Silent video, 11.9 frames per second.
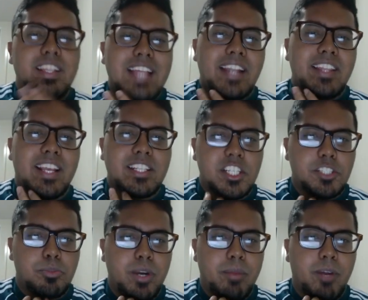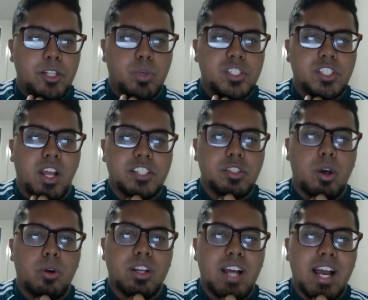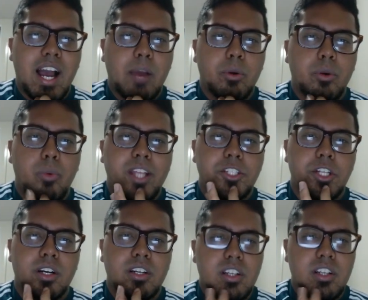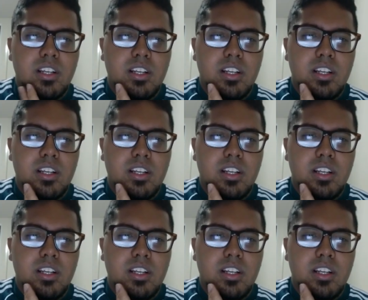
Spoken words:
that thing just pretty much wins on its own, I would wager.